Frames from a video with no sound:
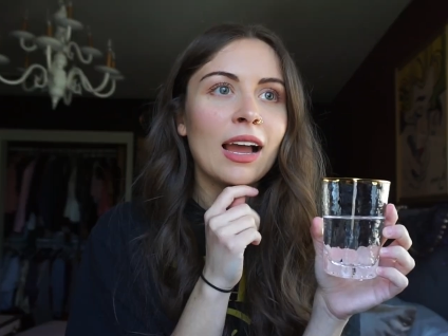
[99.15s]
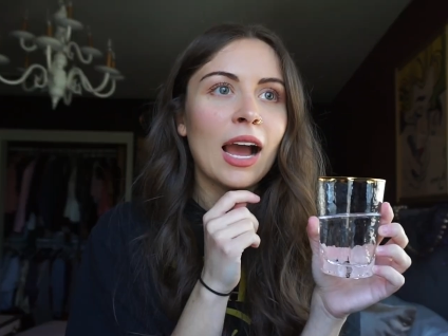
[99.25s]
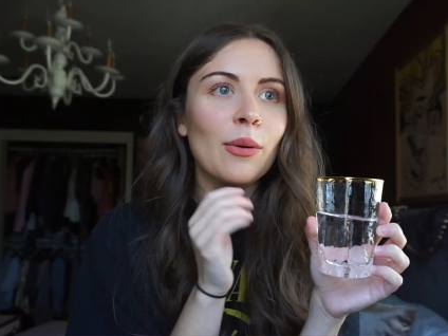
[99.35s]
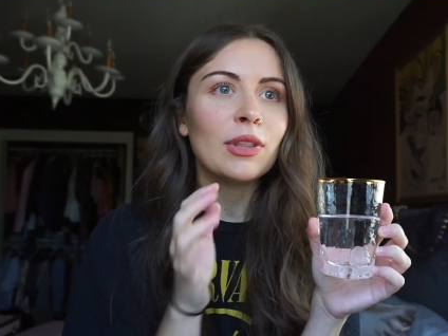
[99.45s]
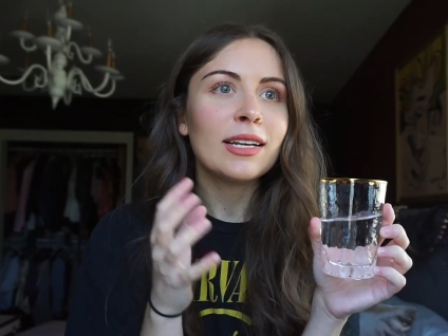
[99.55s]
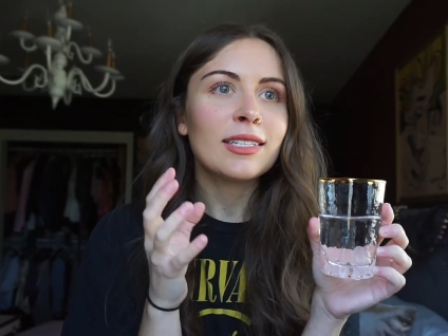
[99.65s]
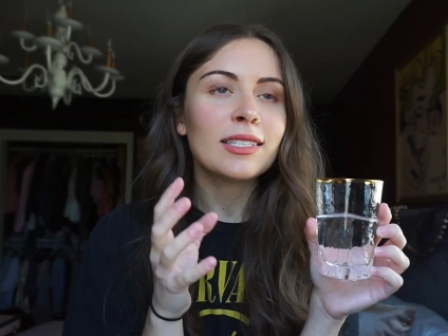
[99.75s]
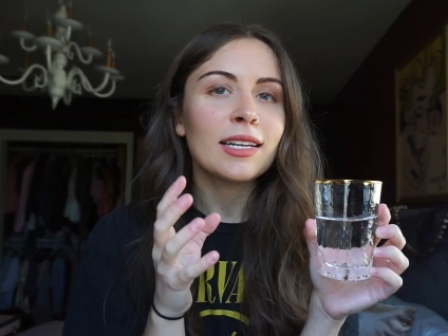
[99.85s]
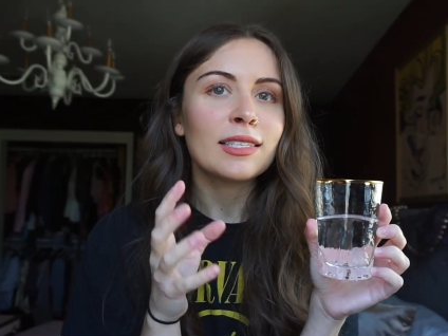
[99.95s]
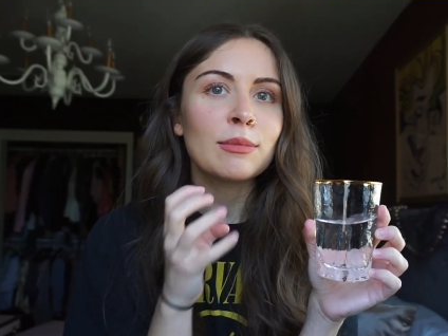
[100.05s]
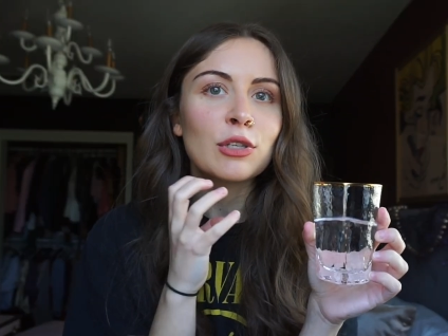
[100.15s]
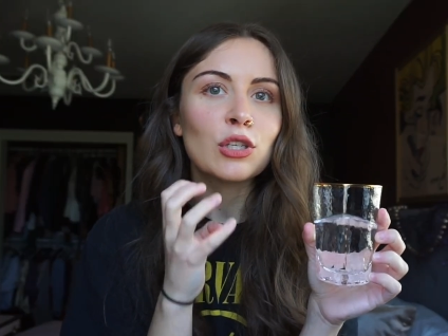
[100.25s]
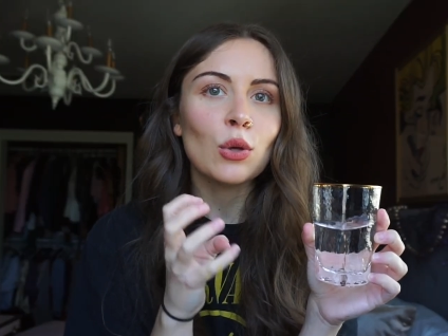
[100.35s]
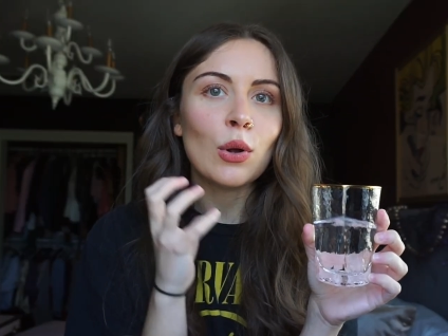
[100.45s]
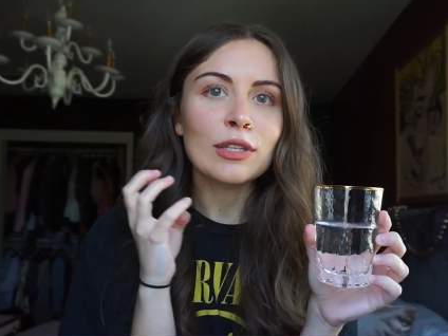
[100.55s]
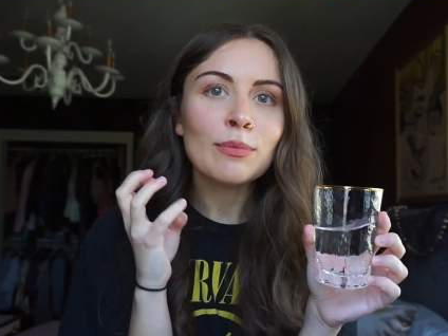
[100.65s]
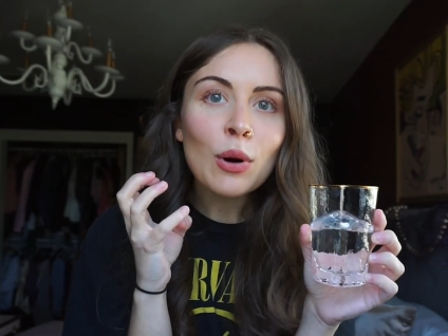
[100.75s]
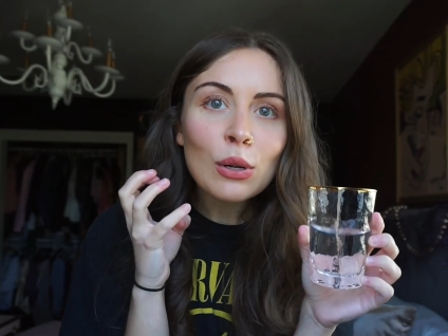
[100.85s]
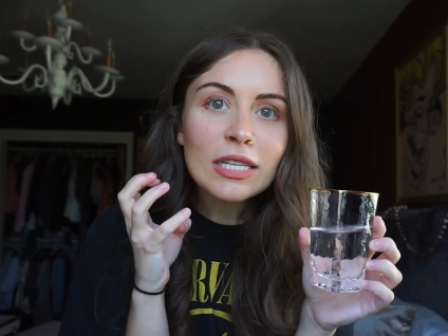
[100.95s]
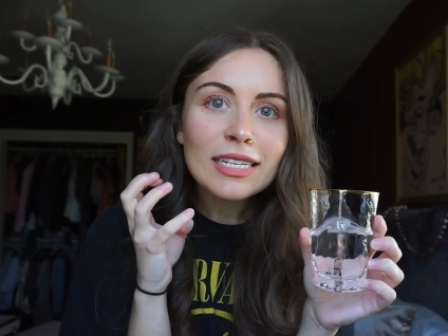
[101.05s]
I would like to say, some salt mold.